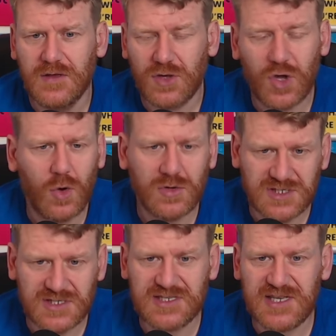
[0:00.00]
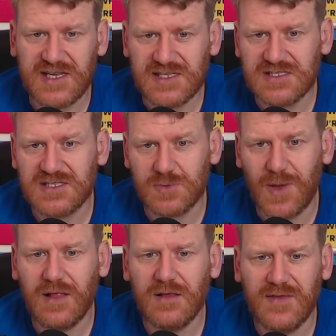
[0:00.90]
goals and assists as
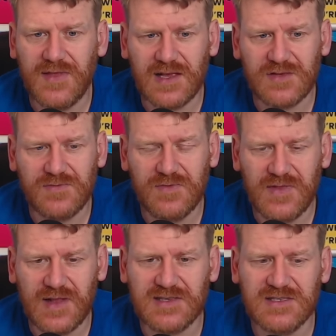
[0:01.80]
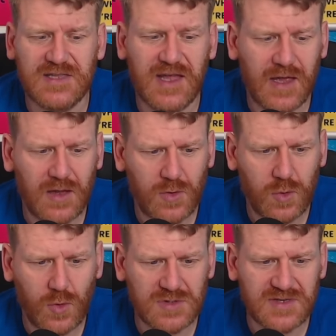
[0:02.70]
well in the last in the last uh,
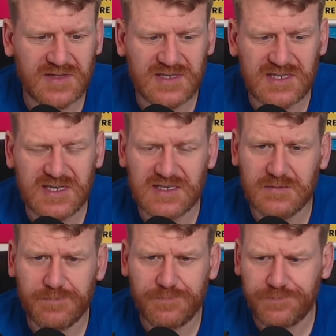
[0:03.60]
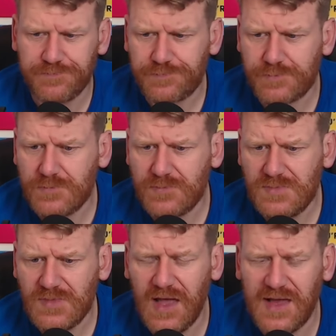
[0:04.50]
quarter of the season.
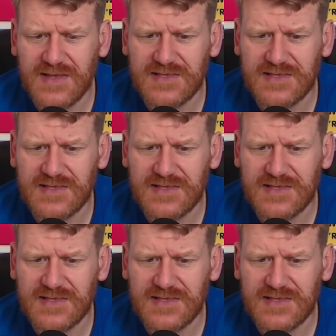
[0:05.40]
And it's